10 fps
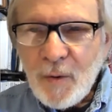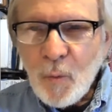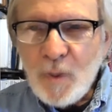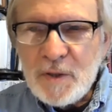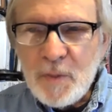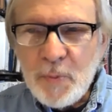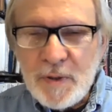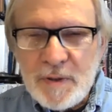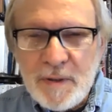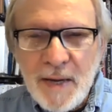once a
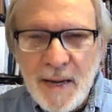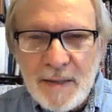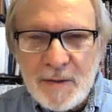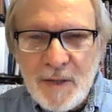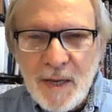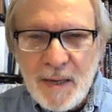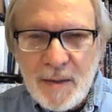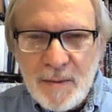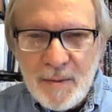person has that